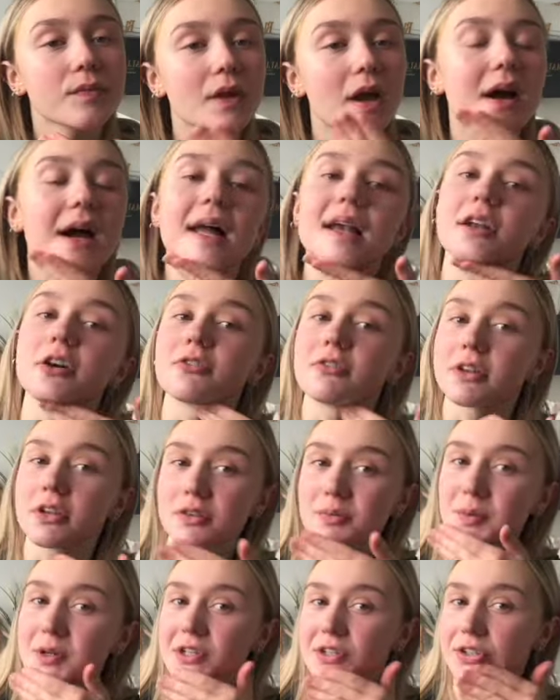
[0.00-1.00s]
I love this
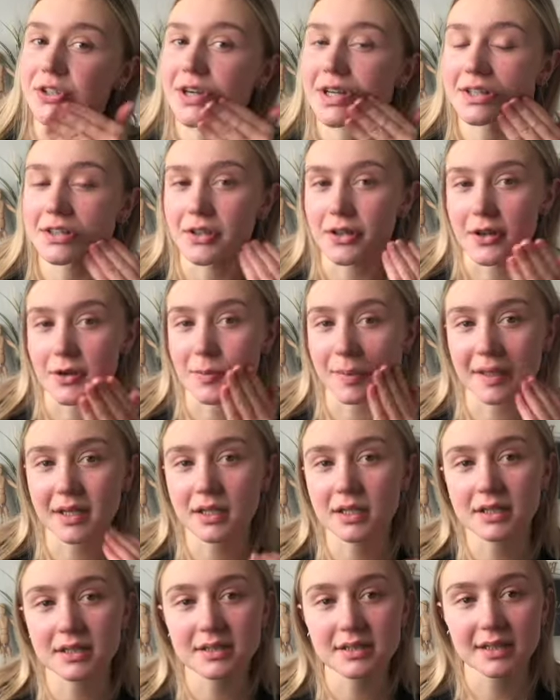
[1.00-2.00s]
moisturiser though
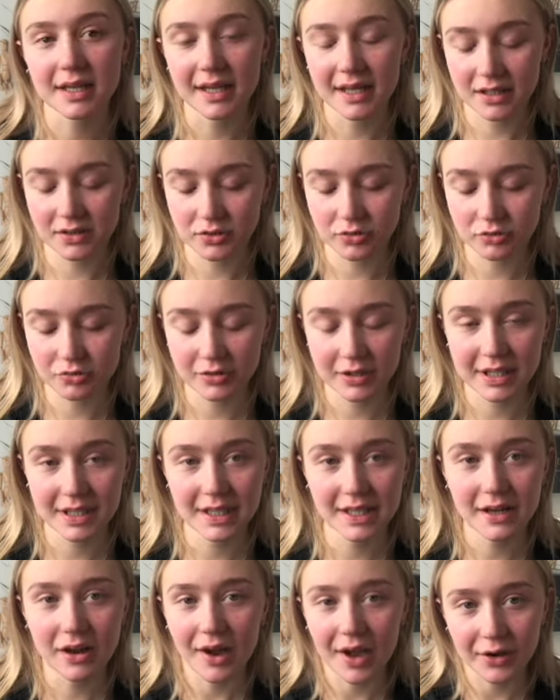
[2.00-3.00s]
because it's
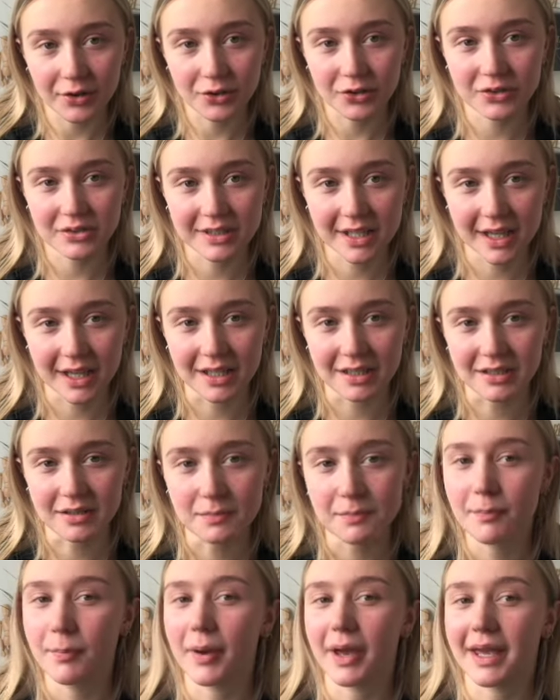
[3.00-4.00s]
really light on your skin
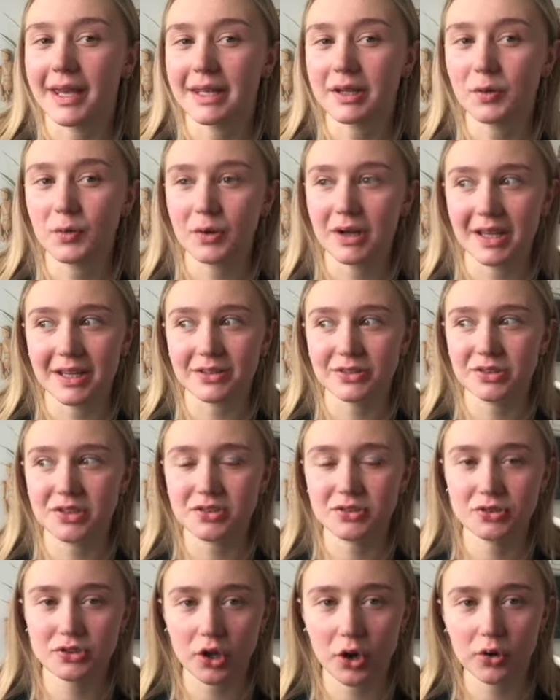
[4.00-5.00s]
but equally it's
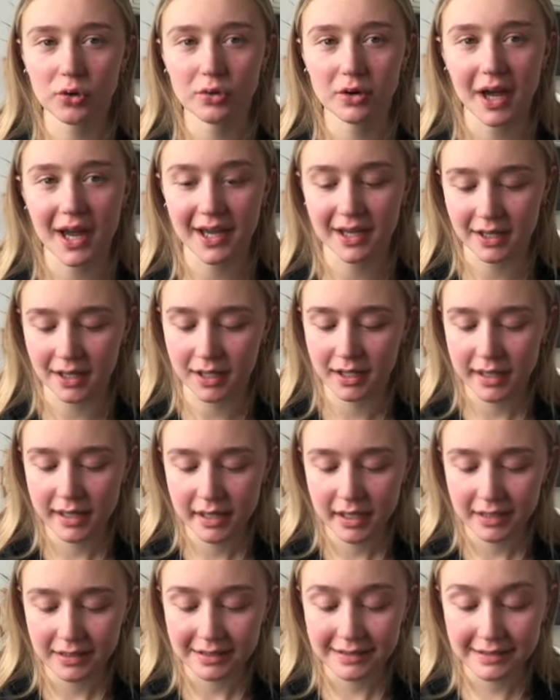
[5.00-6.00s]
so like
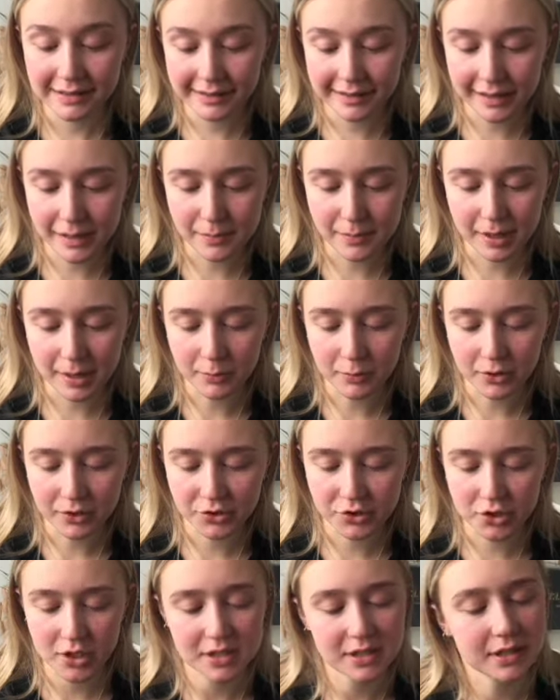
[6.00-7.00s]
deeply
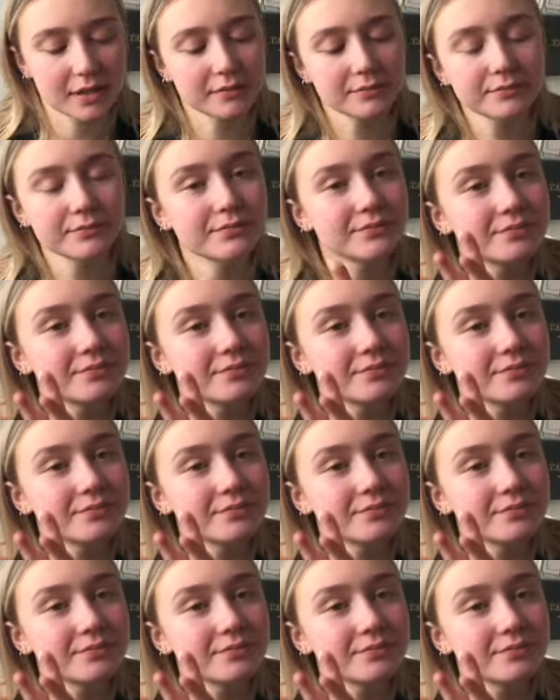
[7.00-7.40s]
moisturising.